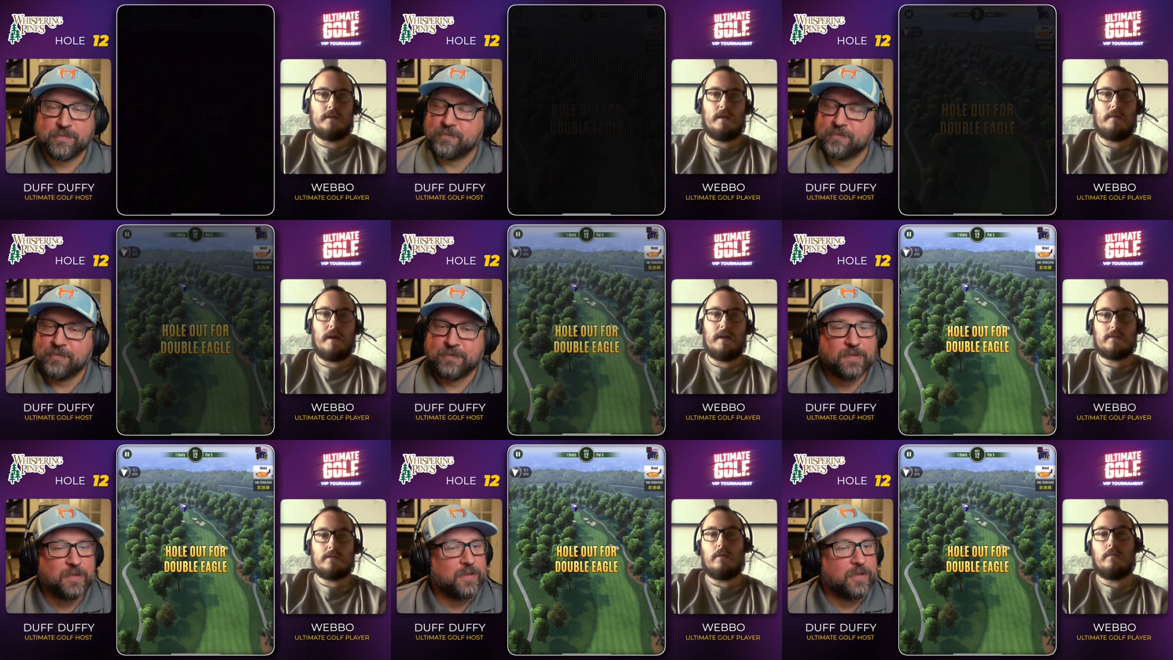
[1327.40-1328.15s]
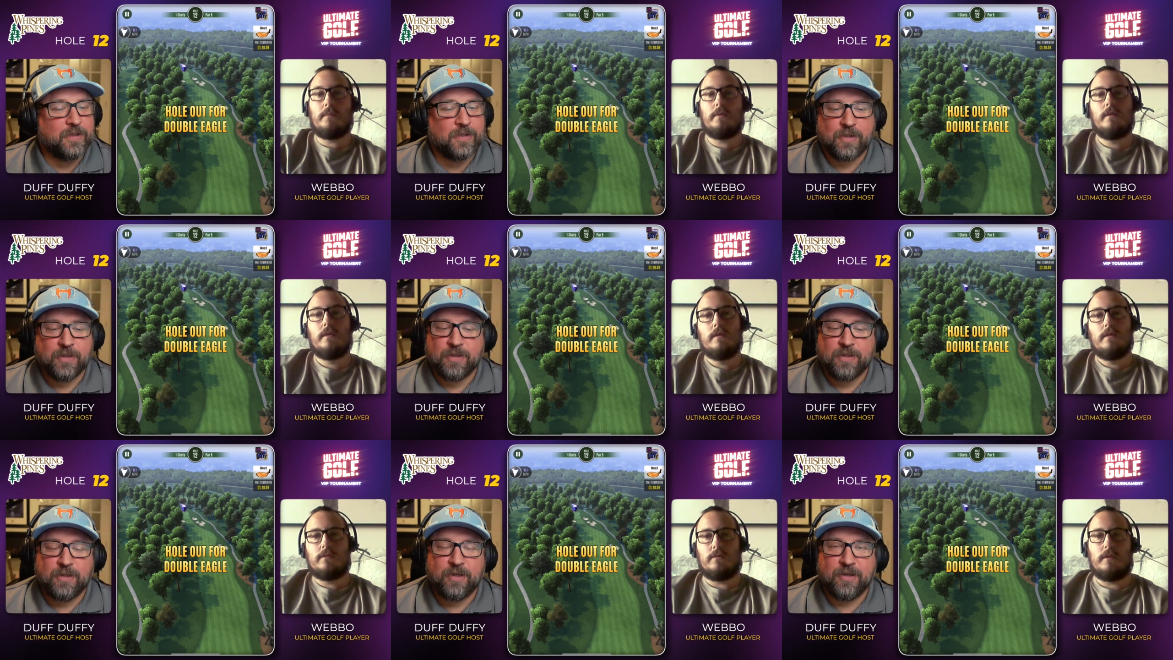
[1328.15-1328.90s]
Speaker 1: and then it might stop.
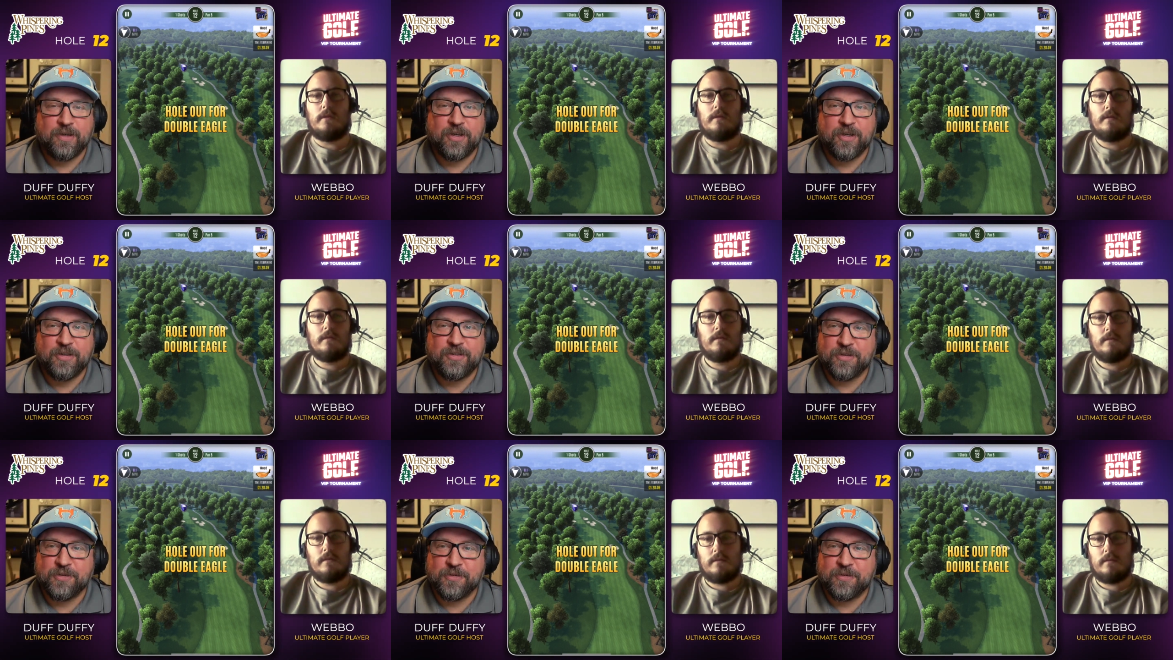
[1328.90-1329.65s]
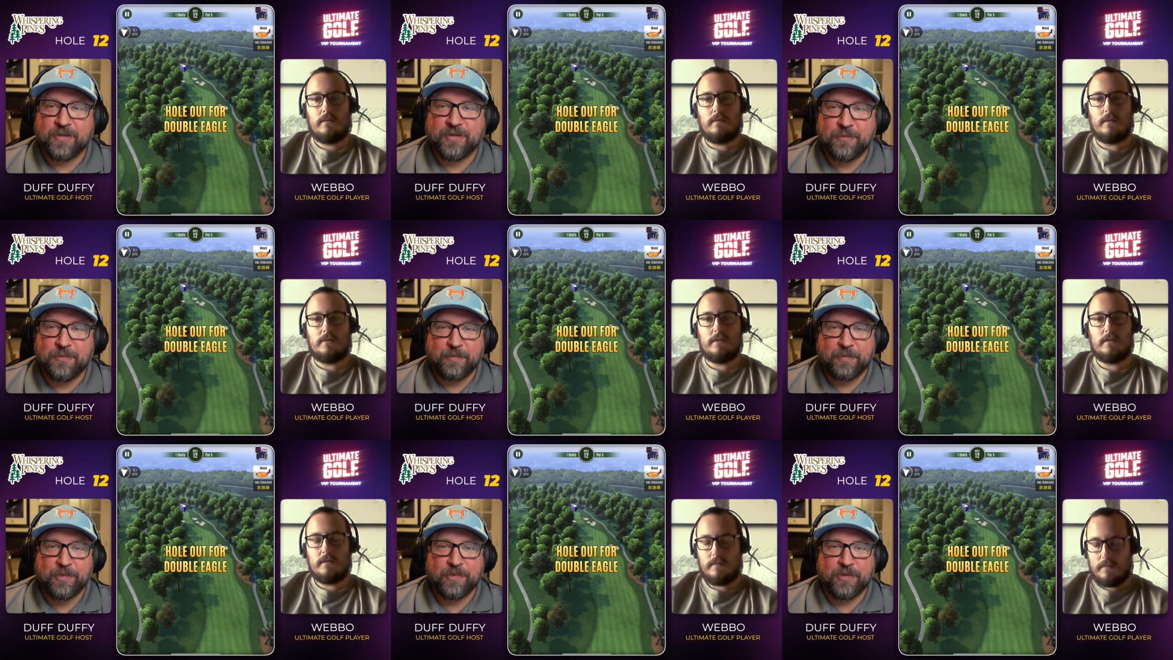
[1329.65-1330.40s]
You're a good
Speaker 2: dude,
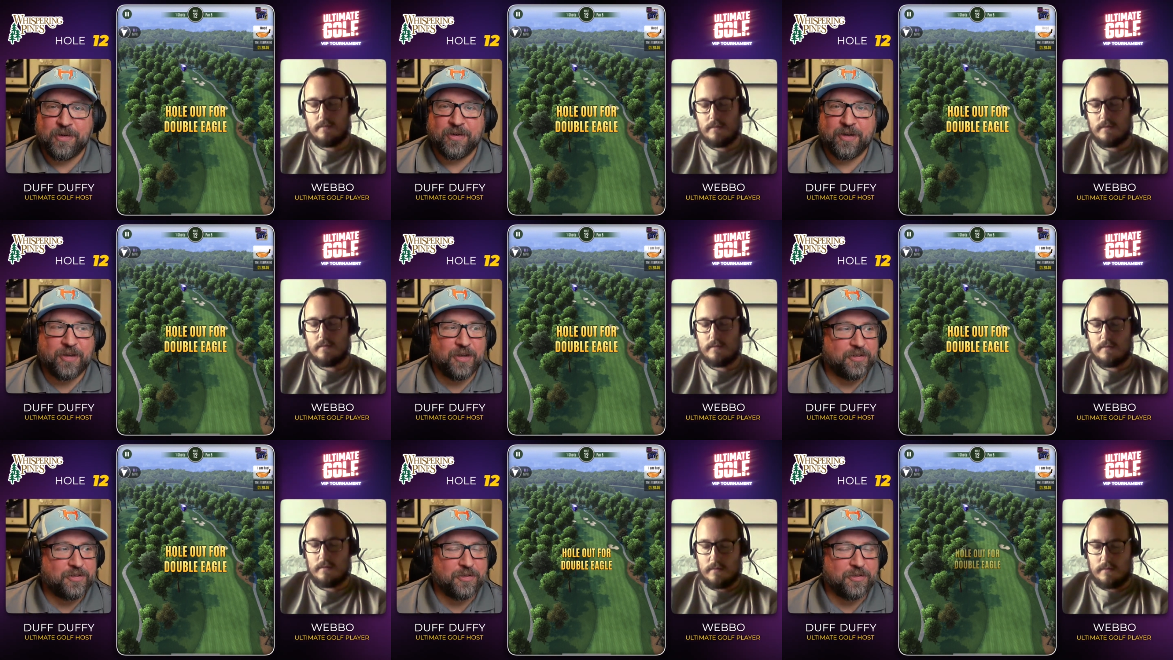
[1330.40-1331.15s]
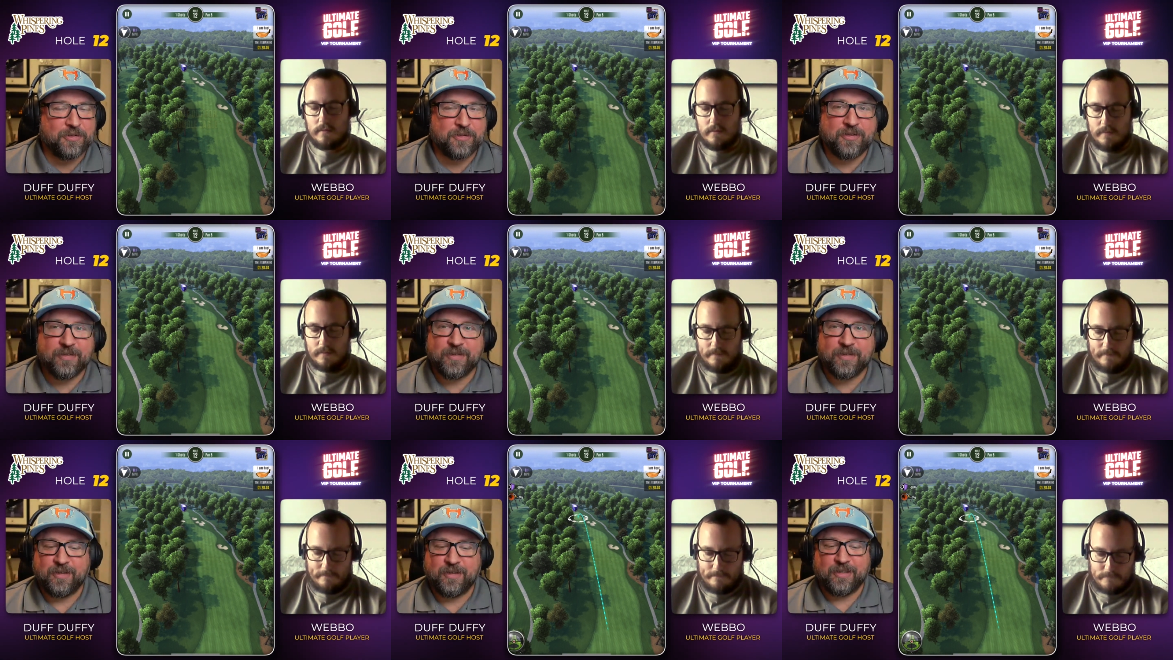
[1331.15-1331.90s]
Webbo. You're a good dude.
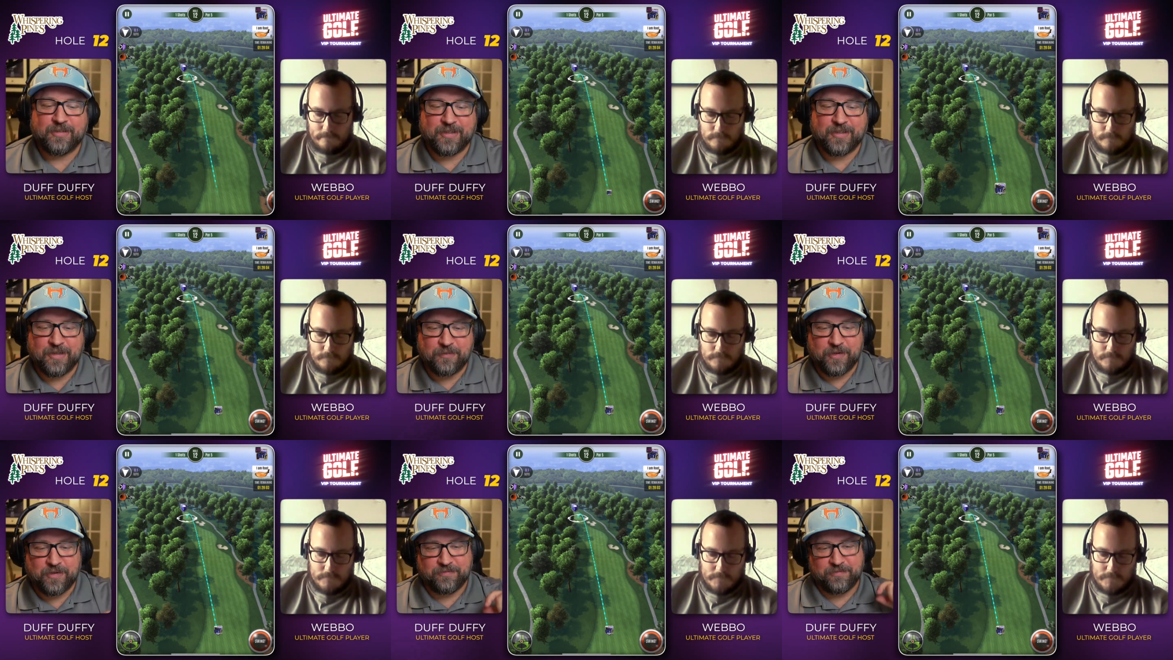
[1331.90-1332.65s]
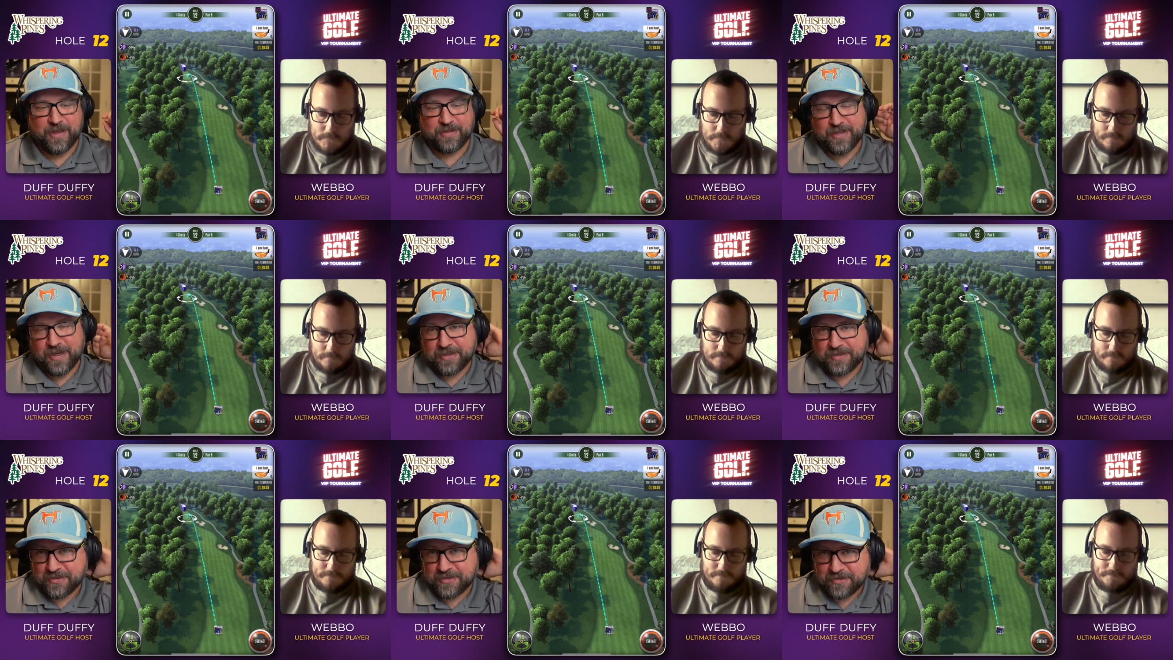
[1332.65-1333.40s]
It's uh, what a
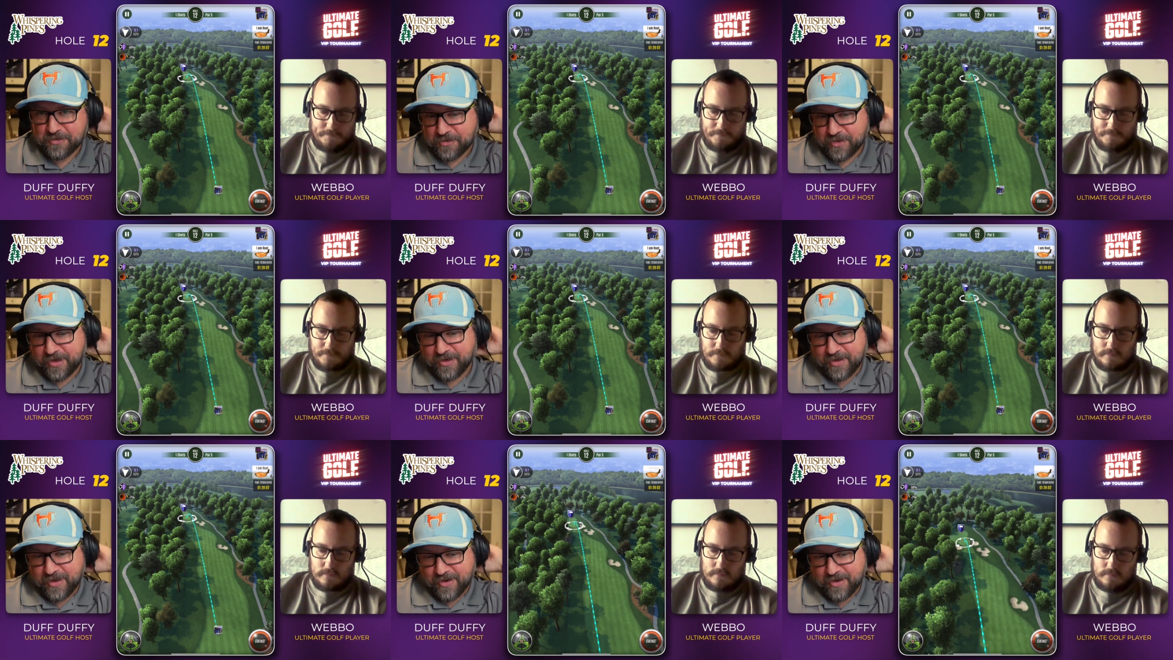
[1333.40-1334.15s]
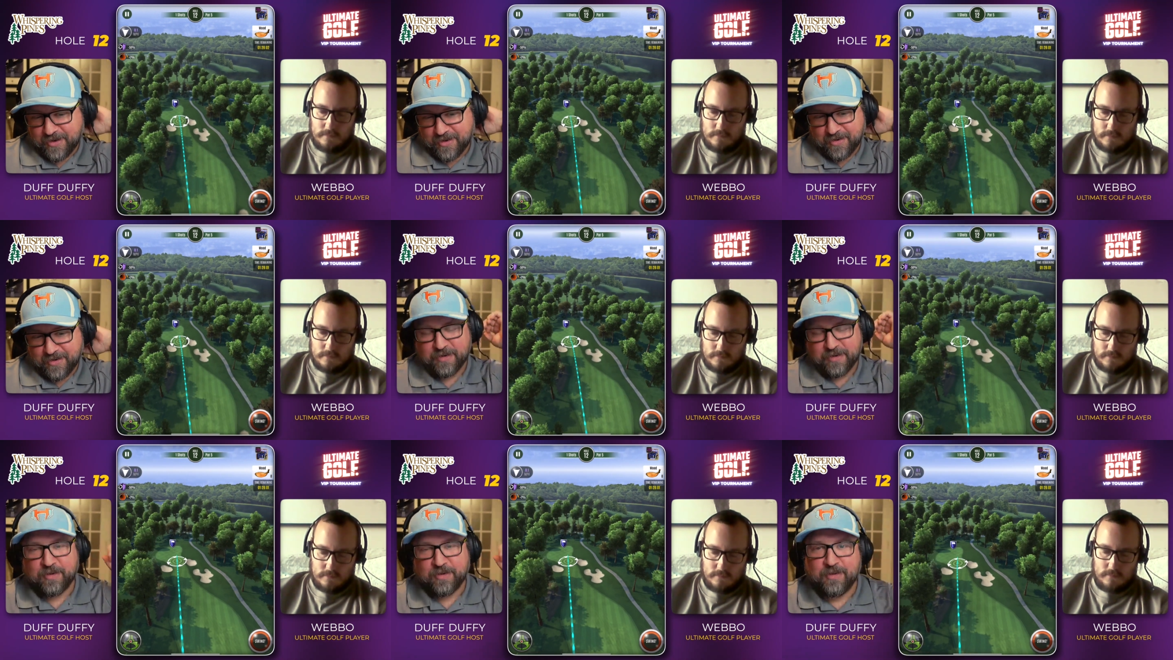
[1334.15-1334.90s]
fantastic story, and uh,
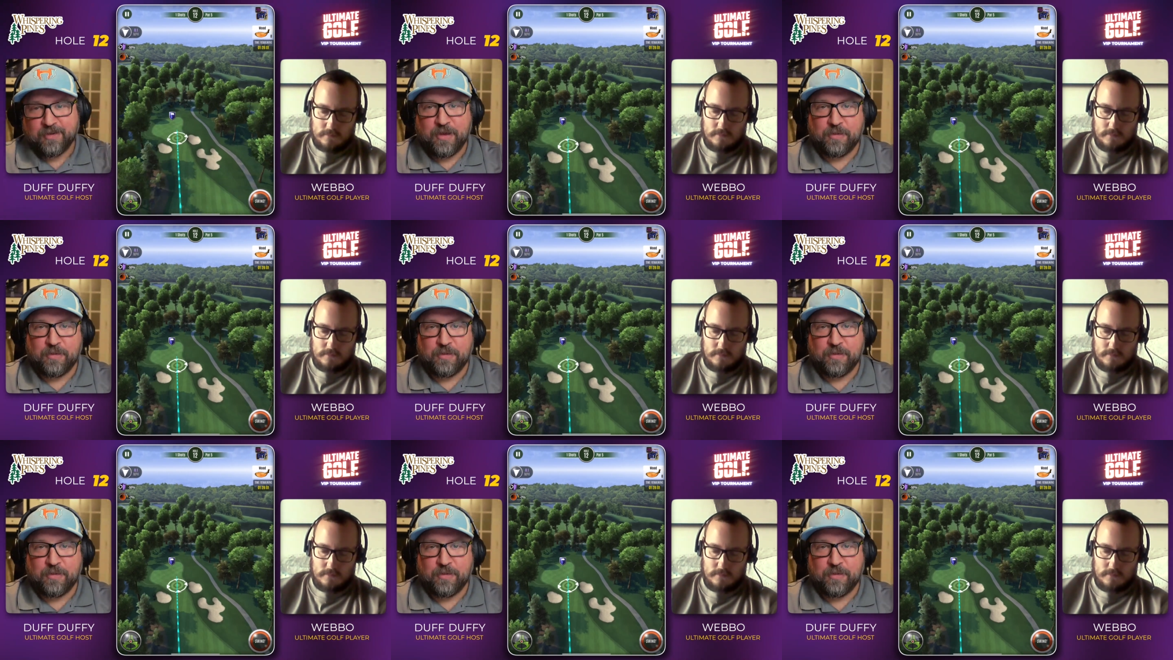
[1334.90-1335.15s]
yeah,